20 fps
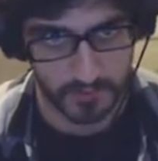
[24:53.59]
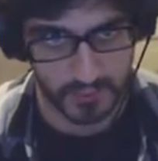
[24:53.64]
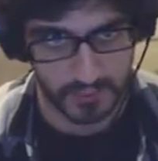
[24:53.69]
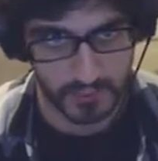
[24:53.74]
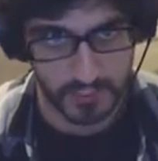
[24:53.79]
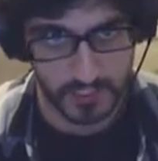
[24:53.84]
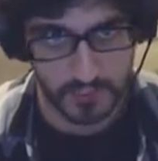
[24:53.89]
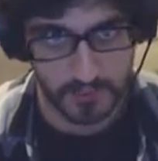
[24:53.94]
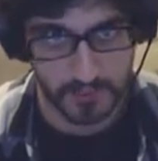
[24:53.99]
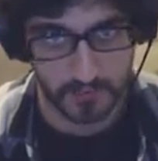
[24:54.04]

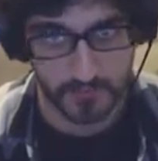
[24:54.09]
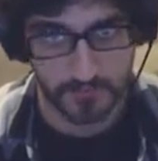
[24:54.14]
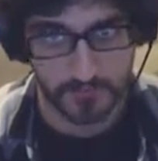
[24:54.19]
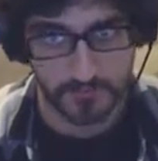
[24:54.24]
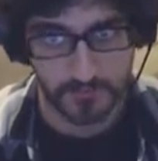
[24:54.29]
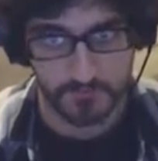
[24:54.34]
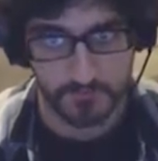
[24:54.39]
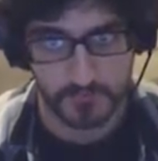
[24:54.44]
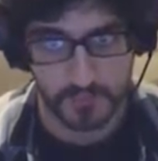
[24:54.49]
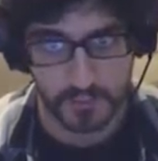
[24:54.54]
channel,
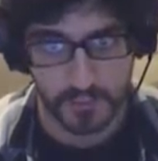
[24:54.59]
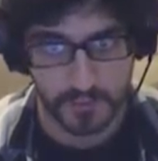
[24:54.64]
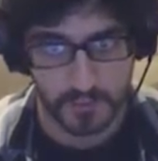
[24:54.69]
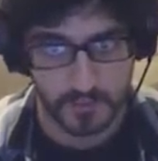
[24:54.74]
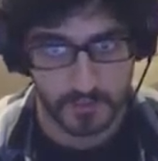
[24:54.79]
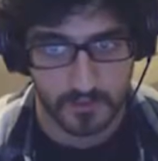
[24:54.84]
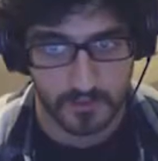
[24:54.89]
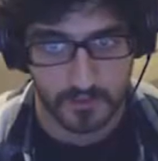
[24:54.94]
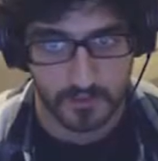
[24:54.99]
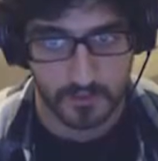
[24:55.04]

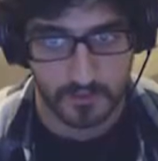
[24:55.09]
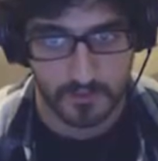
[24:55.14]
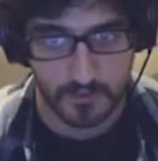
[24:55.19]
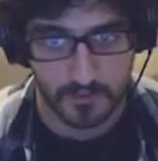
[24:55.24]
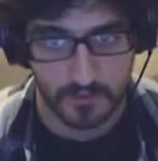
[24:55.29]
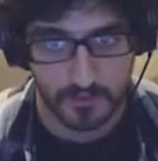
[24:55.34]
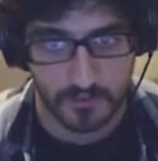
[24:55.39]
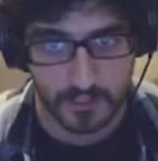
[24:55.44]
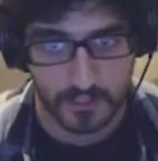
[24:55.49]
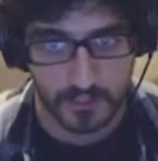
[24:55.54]
is
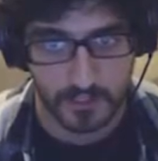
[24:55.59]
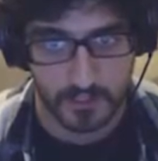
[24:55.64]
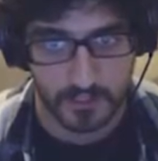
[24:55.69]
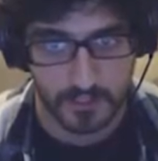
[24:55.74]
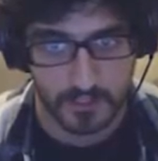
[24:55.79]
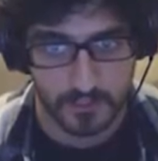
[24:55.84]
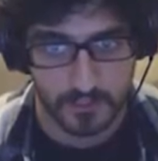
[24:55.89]
me kind